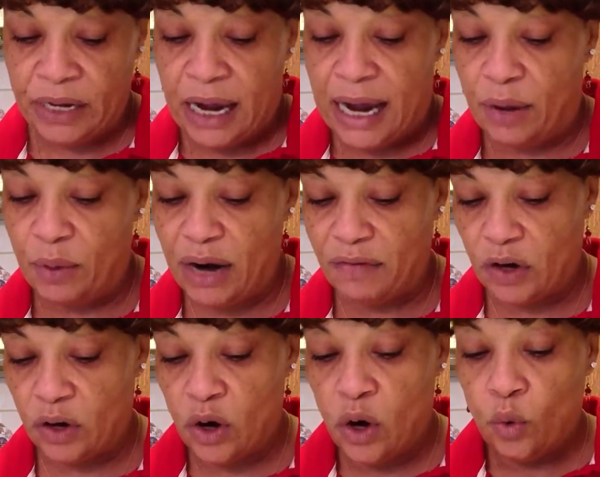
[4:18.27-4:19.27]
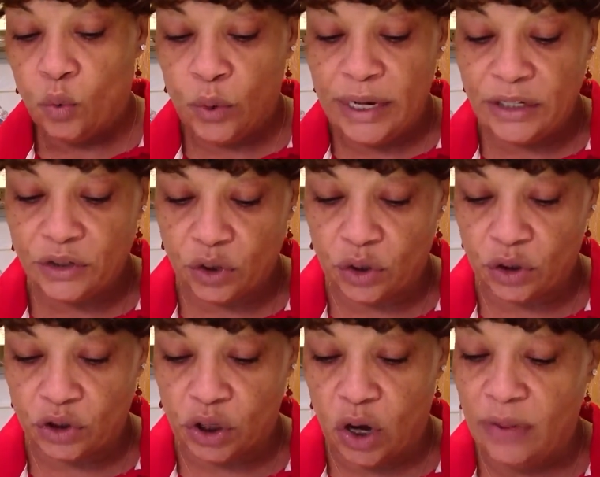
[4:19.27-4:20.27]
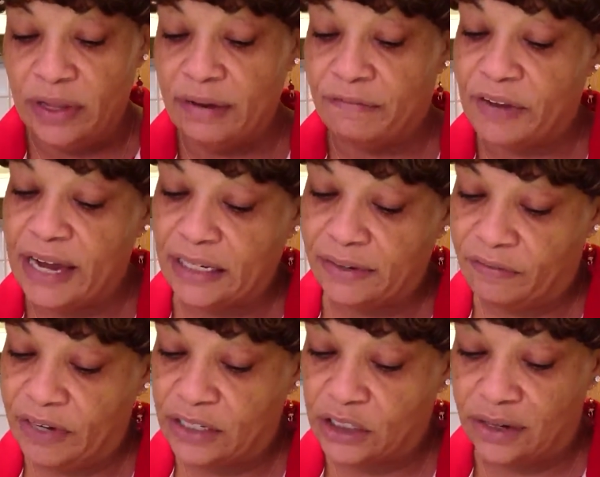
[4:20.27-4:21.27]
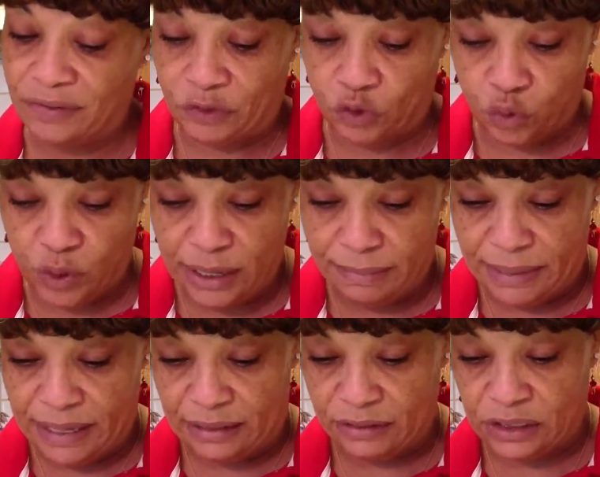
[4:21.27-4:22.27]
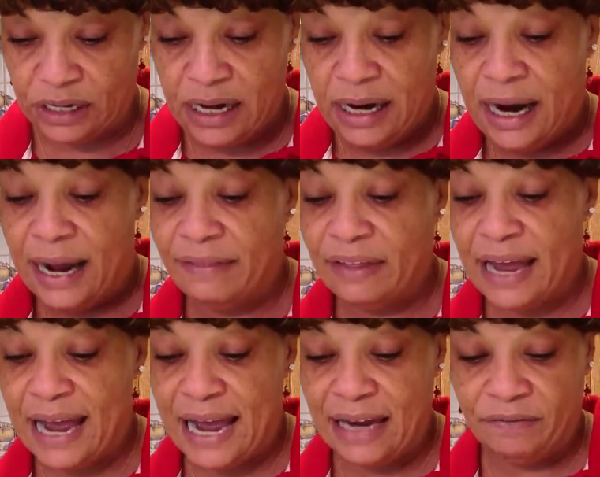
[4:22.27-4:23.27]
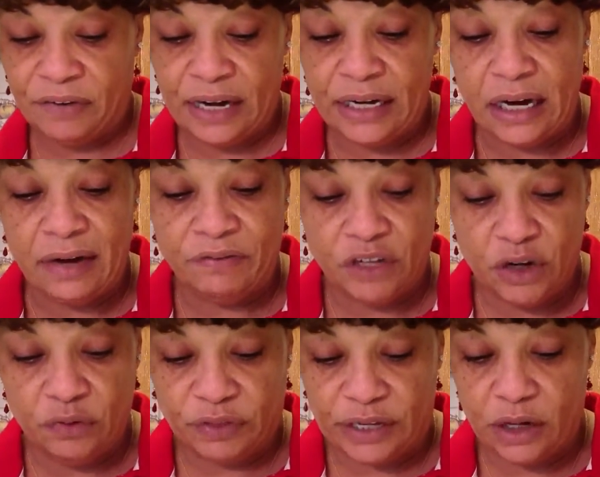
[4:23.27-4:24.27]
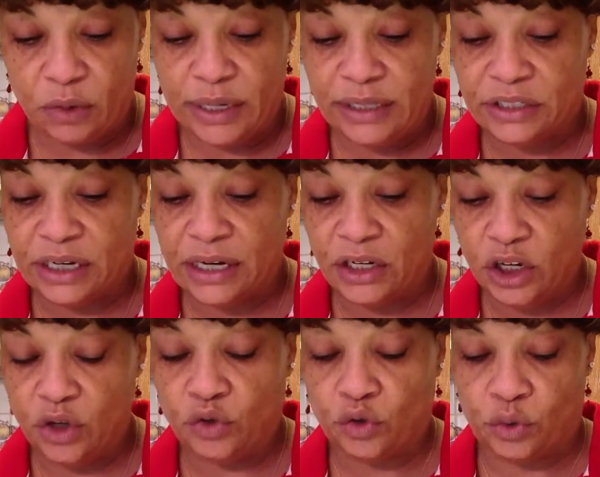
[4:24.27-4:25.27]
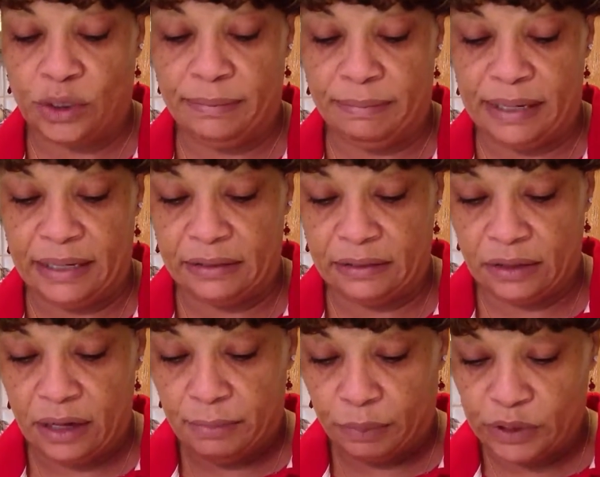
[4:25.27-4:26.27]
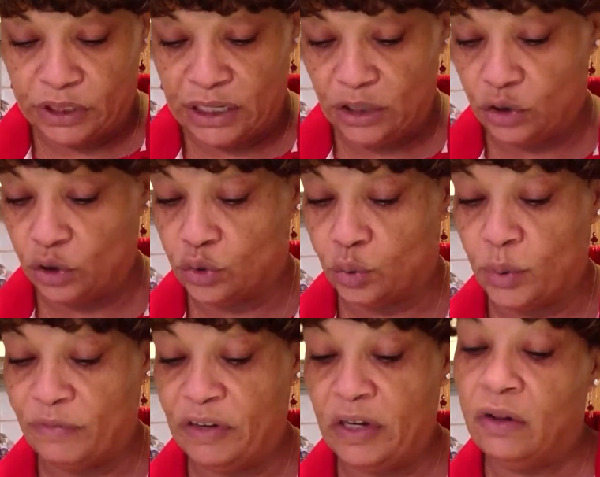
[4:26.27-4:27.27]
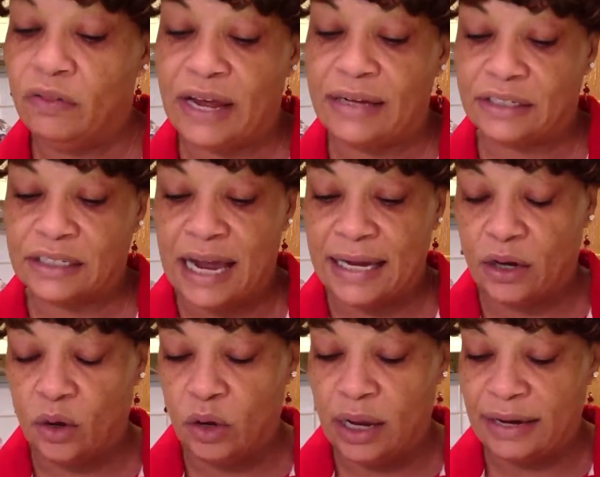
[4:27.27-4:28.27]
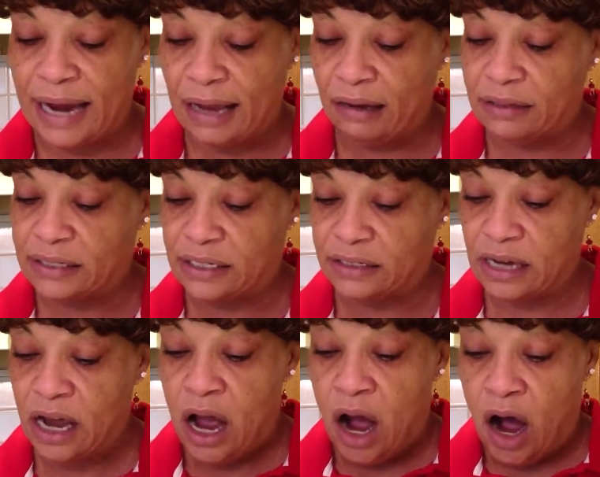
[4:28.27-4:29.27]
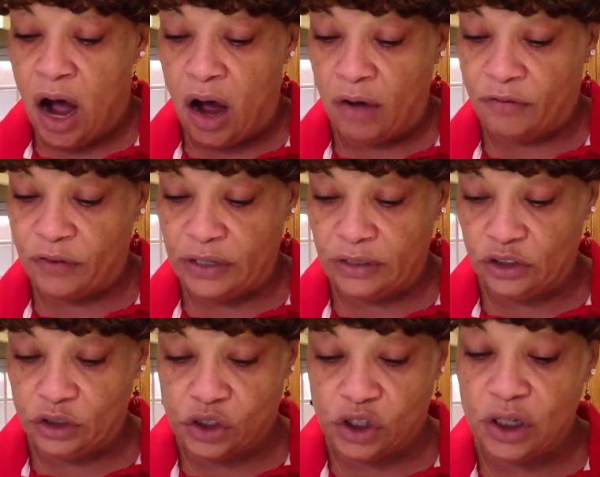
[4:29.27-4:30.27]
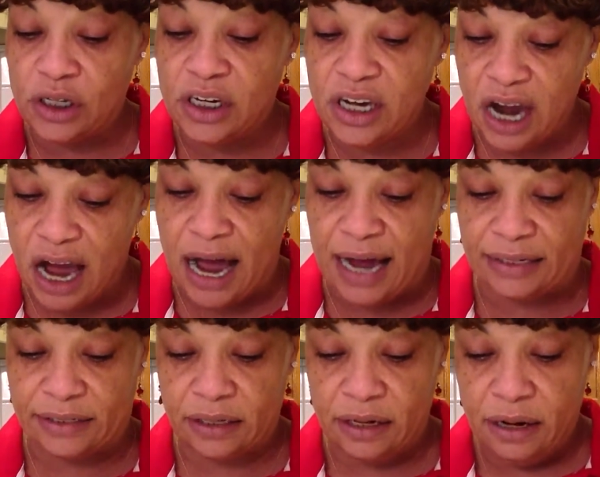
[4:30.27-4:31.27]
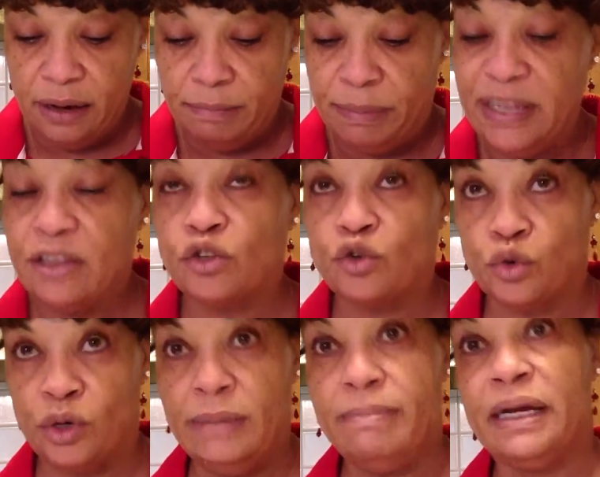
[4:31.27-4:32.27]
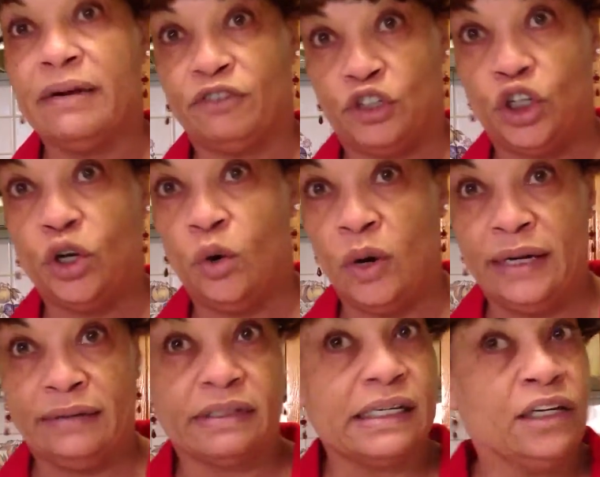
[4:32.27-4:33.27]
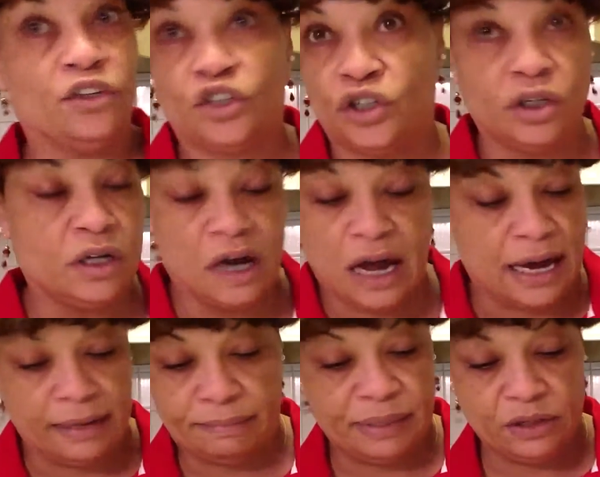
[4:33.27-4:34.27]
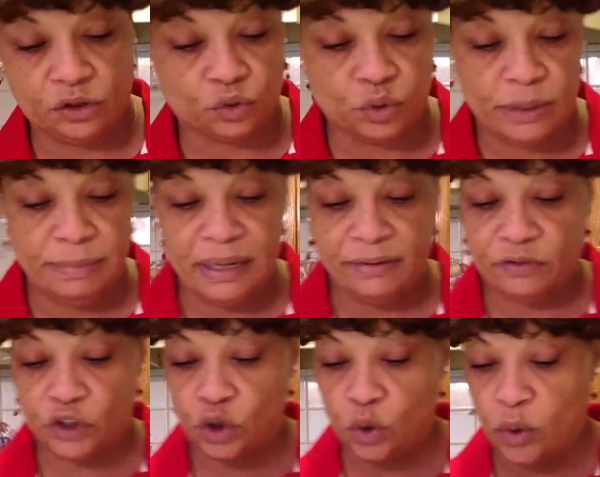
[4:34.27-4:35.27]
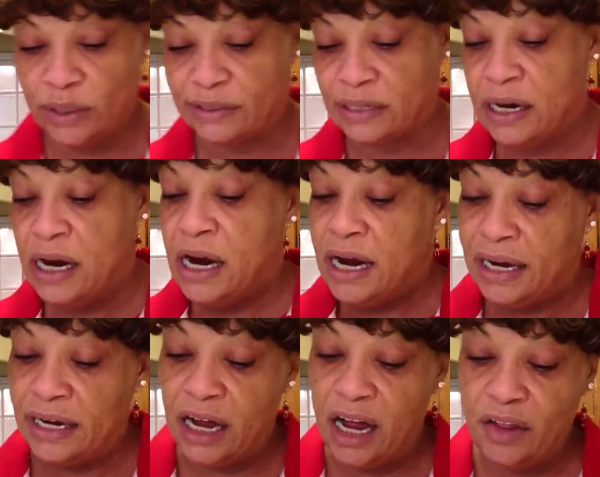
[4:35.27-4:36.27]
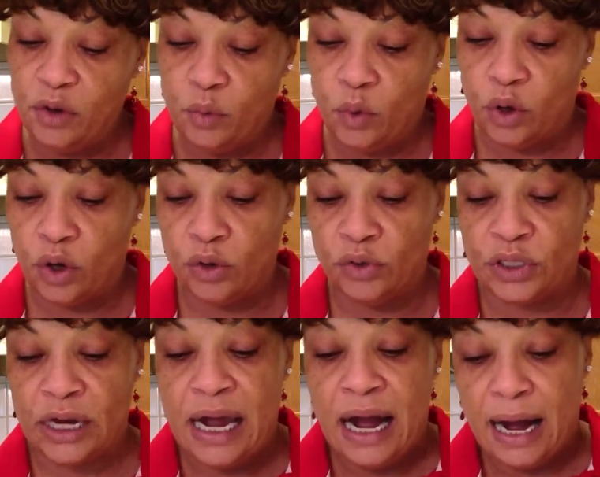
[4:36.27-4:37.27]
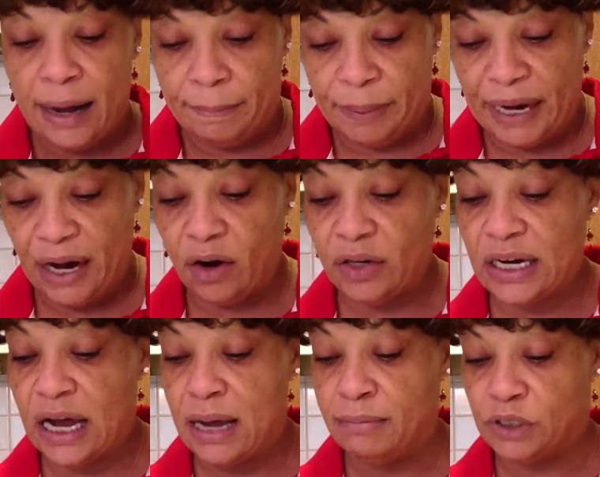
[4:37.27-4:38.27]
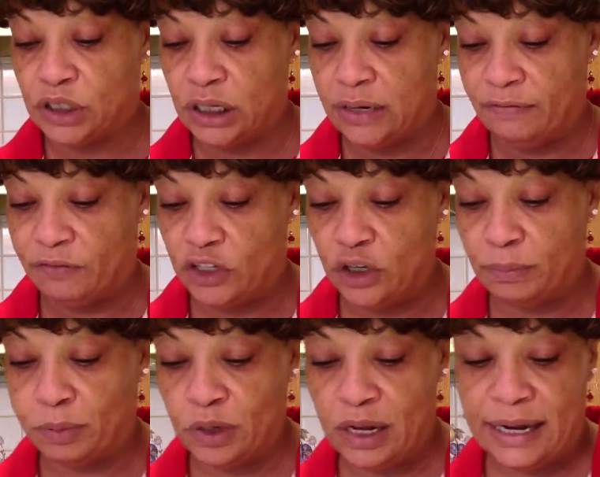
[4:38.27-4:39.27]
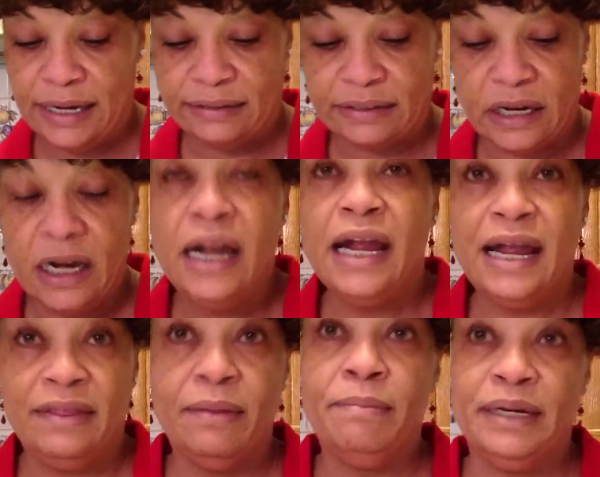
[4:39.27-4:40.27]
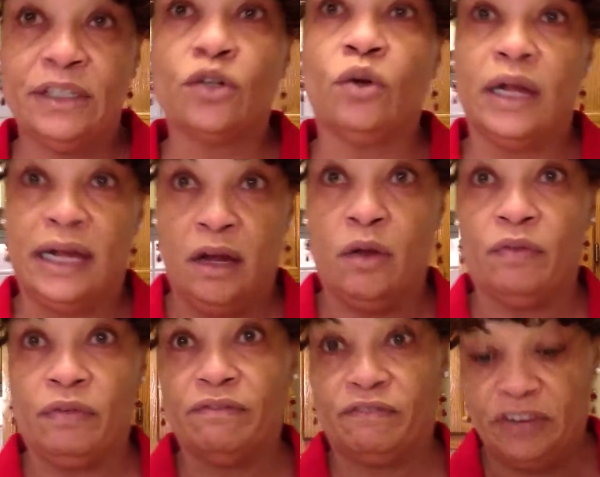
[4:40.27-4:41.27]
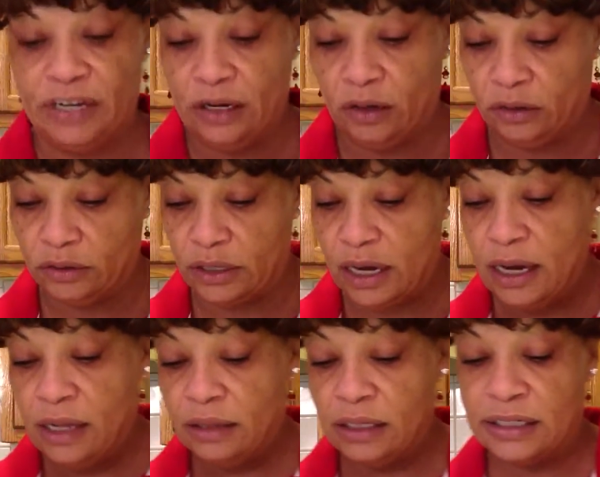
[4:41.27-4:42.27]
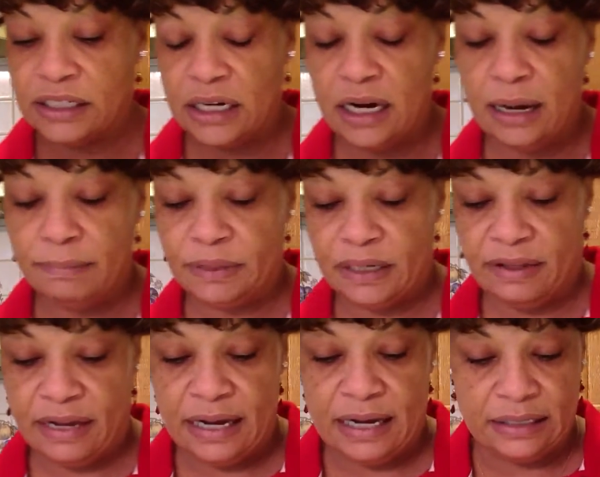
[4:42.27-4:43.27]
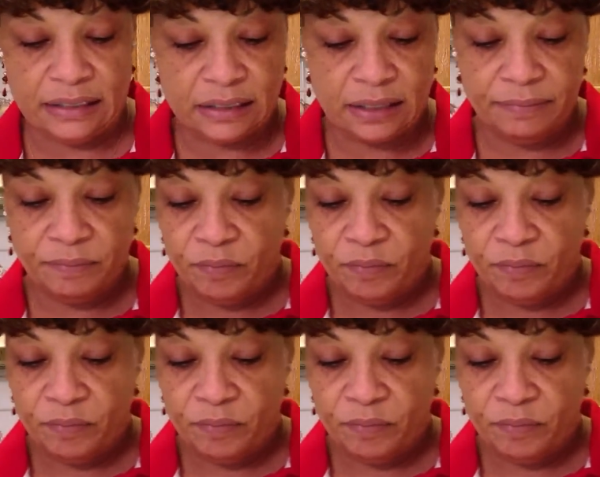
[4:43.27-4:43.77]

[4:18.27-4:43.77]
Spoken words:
However, research on the effectiveness of treatments and the advent of new theories and new treatment procedures reveal that psychoanalysis often should not be the treatment of choice. It should not be the treatment of choice. In other words, a paradigm shift took place in the mental health field. Listen up to this.